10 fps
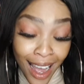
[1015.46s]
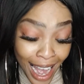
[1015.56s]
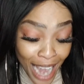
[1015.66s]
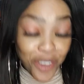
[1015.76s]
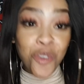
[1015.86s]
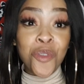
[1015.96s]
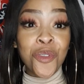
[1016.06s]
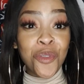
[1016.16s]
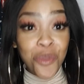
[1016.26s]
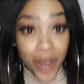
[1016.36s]
Are you
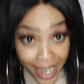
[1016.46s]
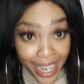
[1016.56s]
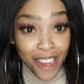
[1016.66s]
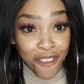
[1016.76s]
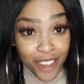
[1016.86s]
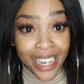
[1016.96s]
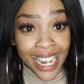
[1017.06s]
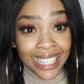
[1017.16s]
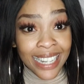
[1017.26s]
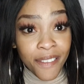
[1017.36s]
ready for the
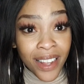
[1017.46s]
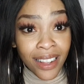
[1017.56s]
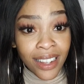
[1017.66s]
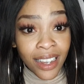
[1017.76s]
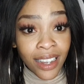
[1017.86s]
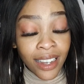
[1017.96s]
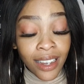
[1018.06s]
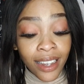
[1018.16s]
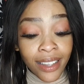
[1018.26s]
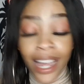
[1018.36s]
next level?
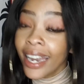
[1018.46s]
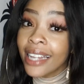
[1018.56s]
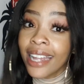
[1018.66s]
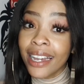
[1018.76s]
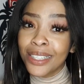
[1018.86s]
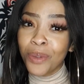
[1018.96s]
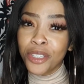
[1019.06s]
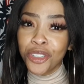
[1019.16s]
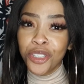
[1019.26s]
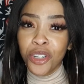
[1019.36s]
That, I think, is
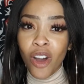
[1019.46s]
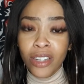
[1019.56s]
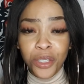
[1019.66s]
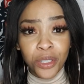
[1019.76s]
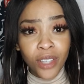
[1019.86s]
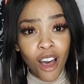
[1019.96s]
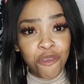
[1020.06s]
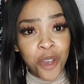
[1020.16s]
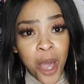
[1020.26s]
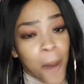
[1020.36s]
what you should ask
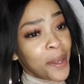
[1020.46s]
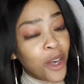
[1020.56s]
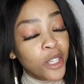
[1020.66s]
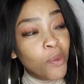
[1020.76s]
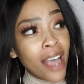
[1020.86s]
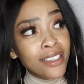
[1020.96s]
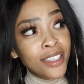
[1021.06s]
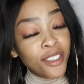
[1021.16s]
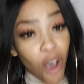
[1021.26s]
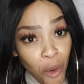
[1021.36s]
yourself, because we are
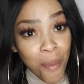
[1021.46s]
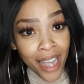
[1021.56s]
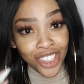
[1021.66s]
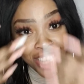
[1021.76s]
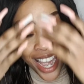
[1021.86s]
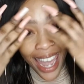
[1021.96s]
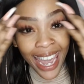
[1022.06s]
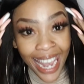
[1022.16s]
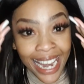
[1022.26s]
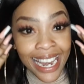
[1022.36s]
so much
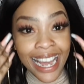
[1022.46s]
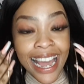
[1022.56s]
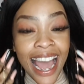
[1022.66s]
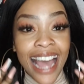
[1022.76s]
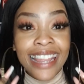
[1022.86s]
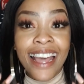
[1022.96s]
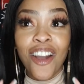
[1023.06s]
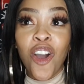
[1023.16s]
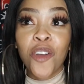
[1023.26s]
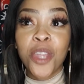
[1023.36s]
in
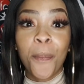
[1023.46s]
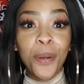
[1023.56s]
the